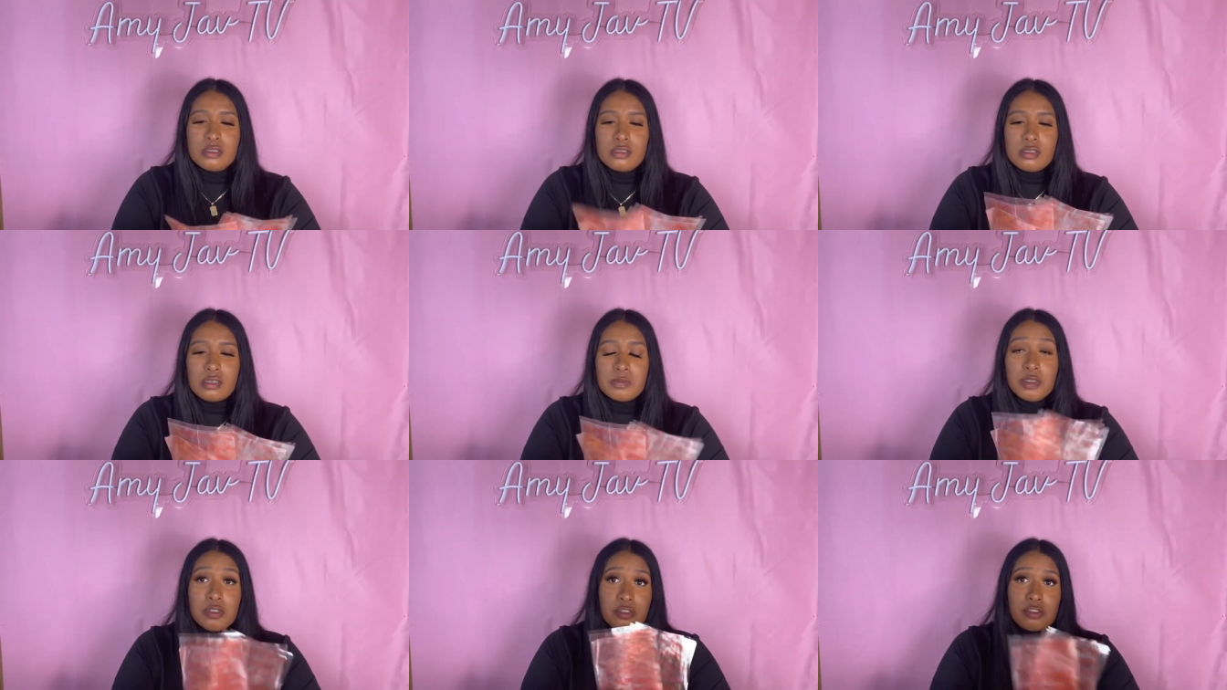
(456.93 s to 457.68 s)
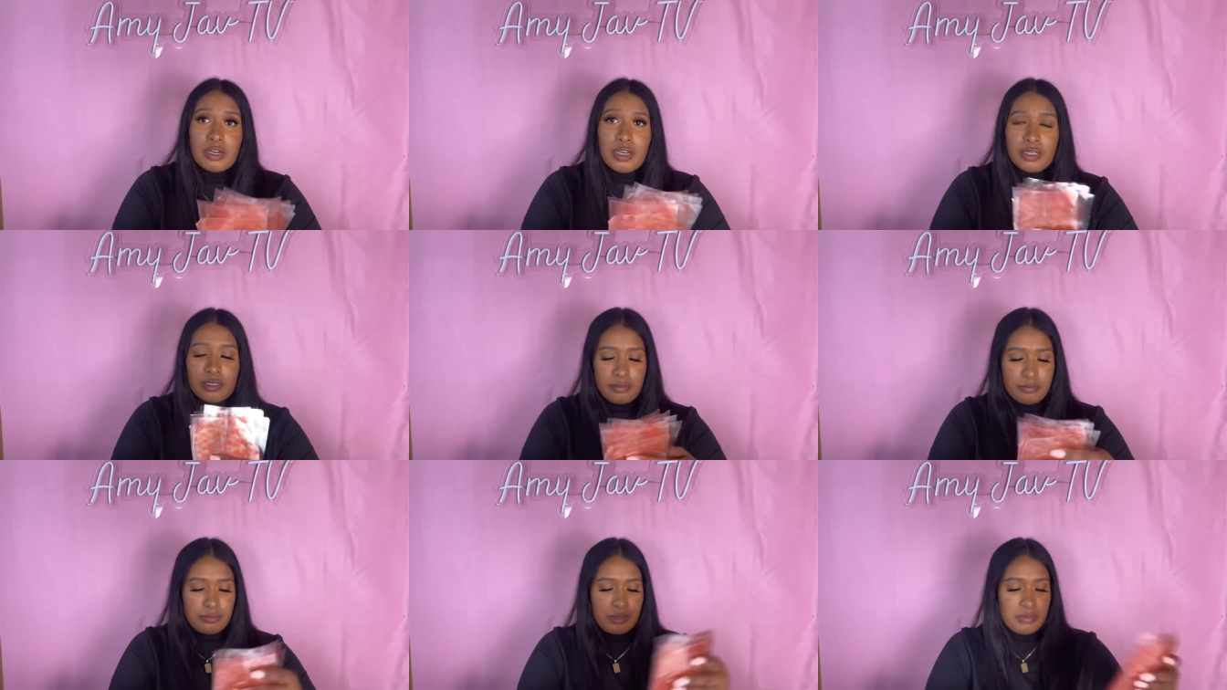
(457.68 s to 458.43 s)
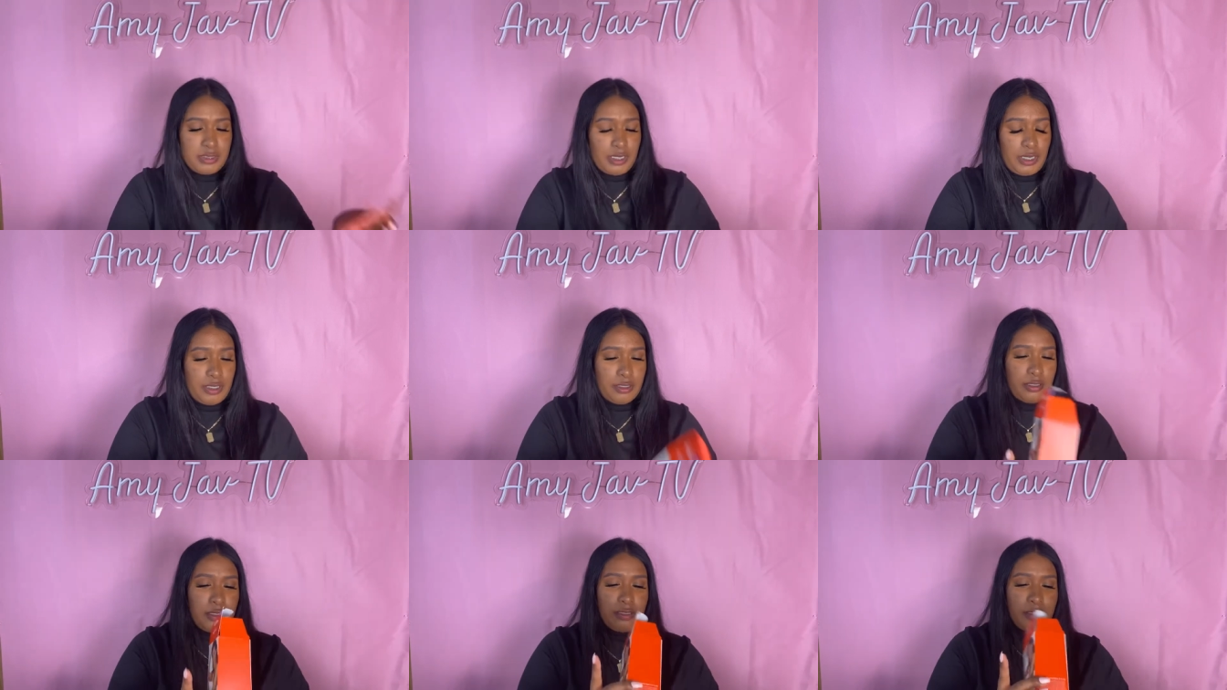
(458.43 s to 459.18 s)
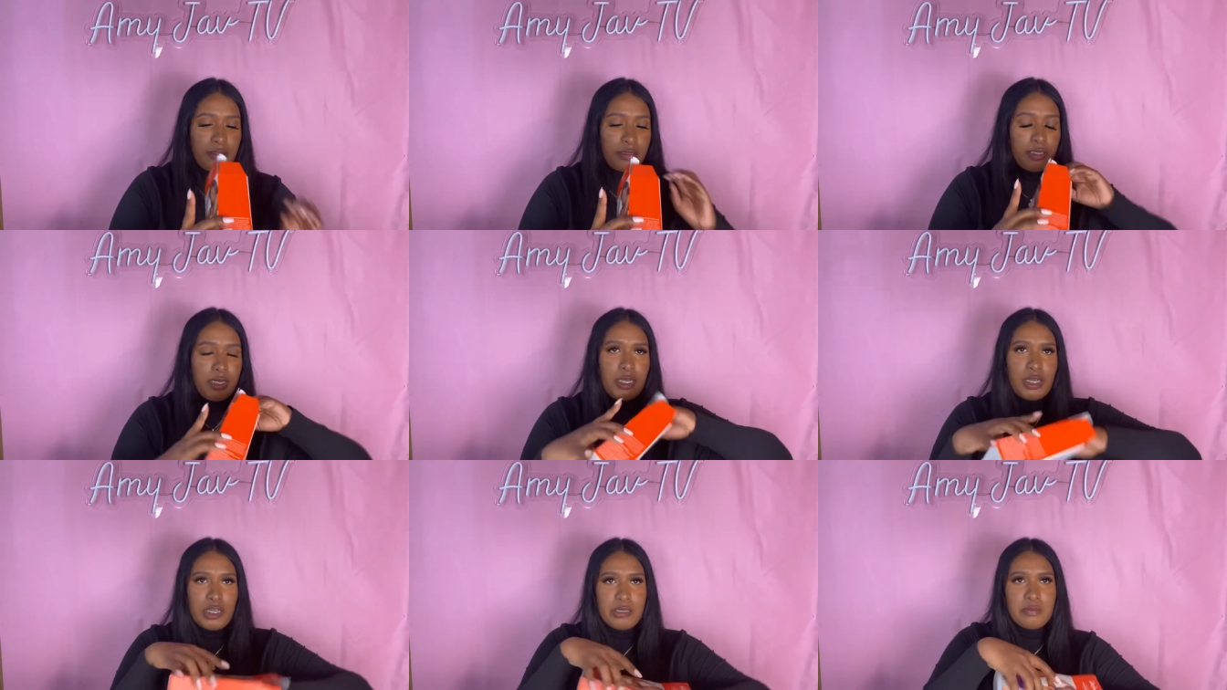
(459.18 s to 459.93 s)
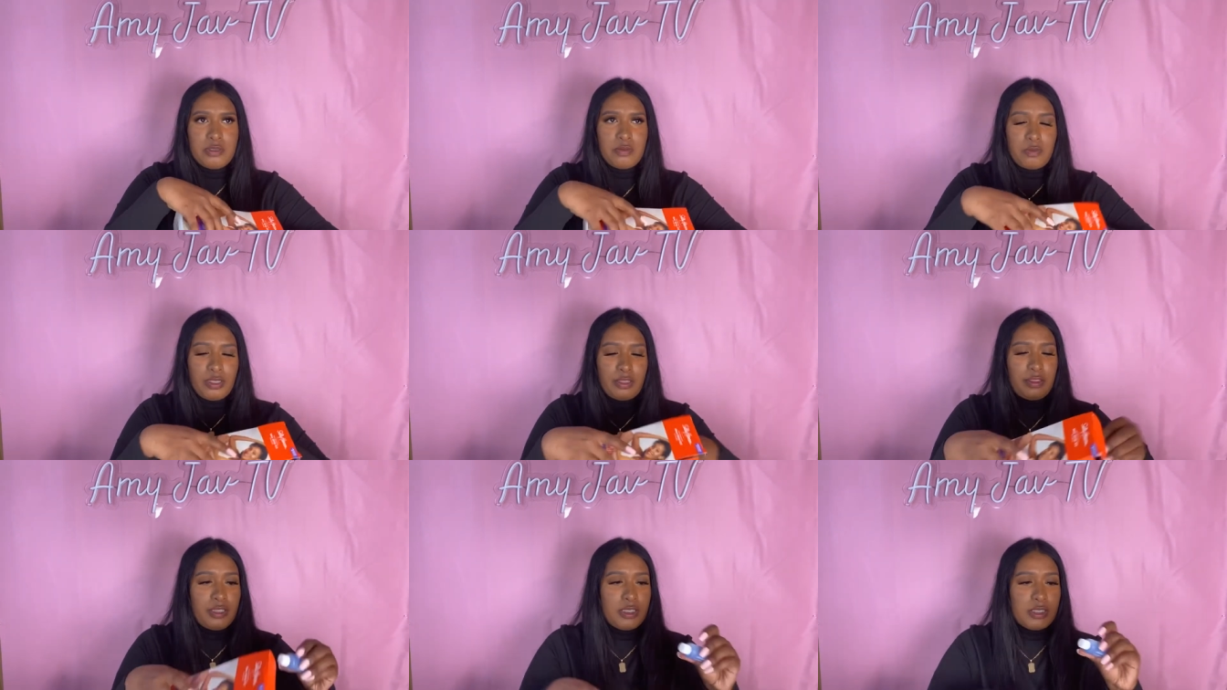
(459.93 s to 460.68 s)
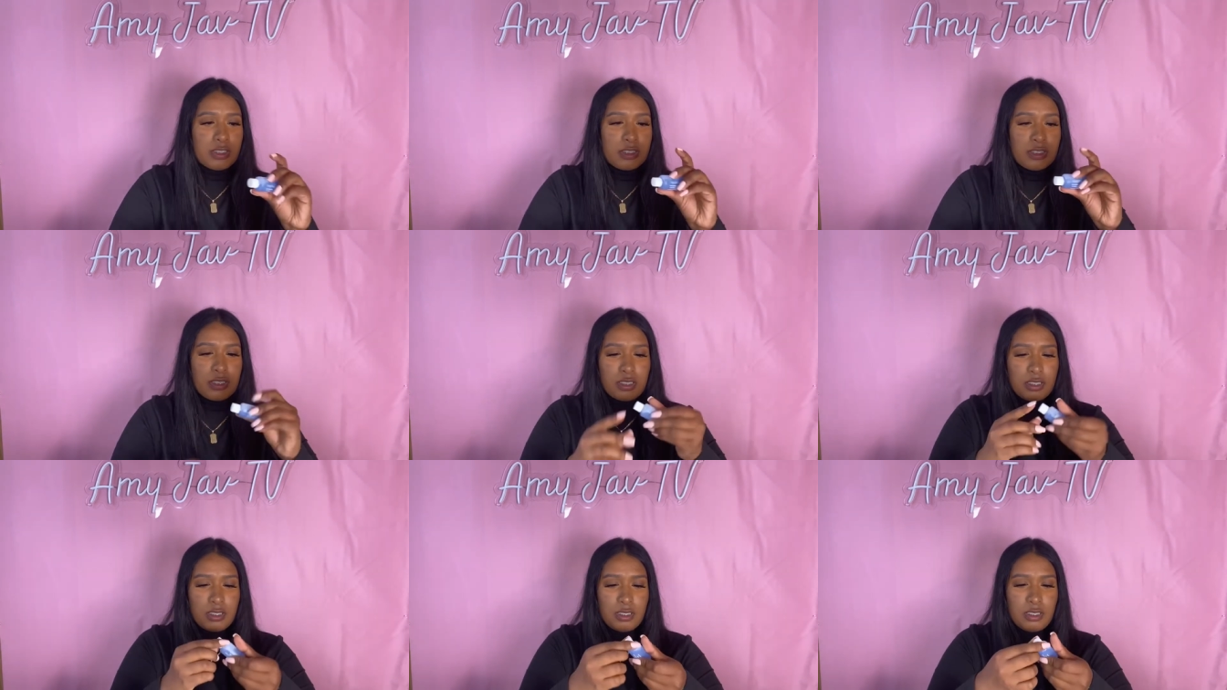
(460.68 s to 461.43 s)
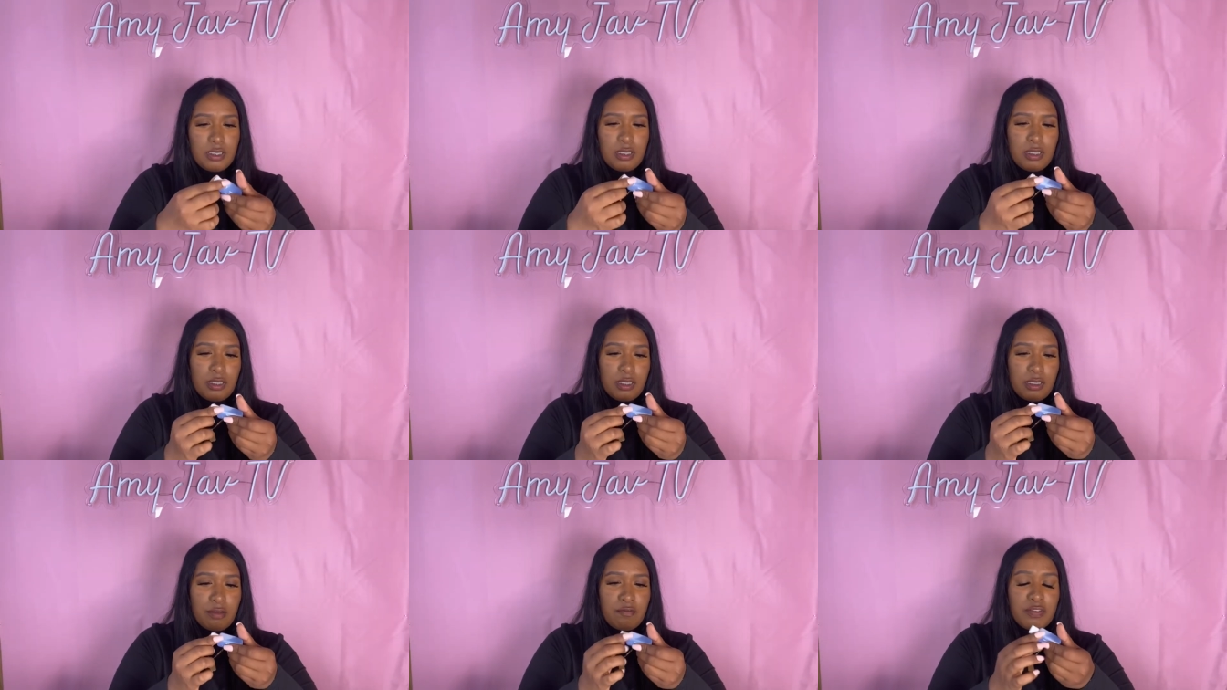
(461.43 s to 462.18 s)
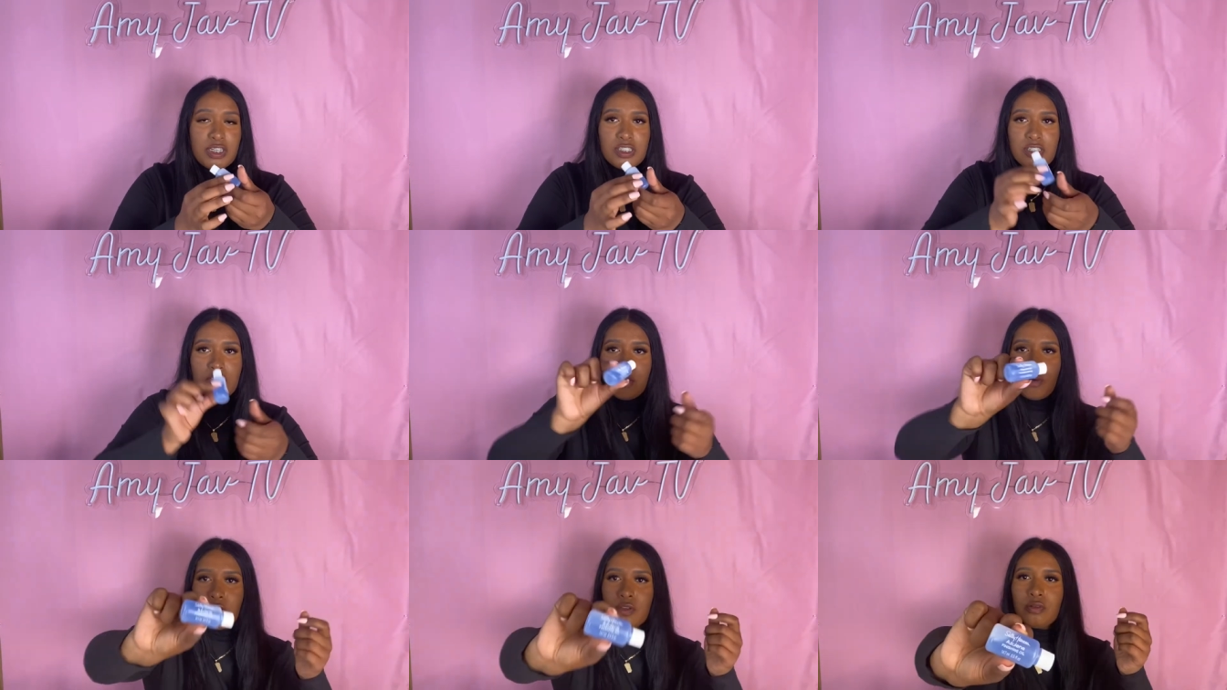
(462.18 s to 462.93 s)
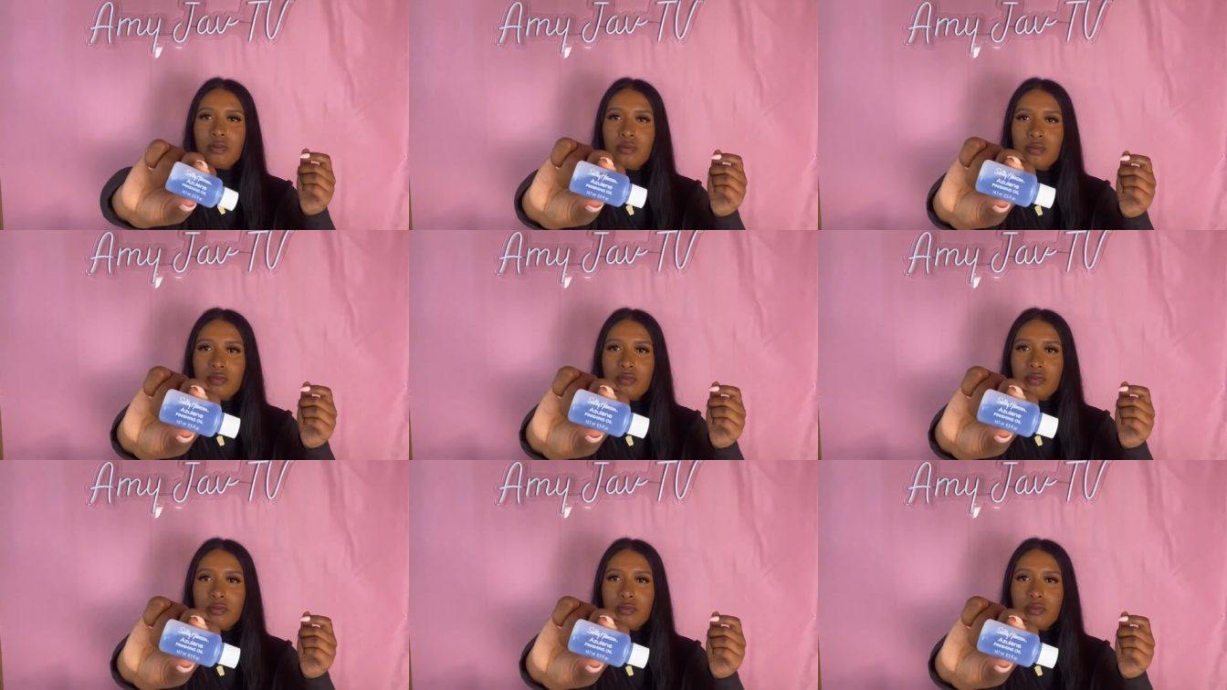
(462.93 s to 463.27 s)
So I'm going to try it. I'm scared. And it comes with this finishing oil.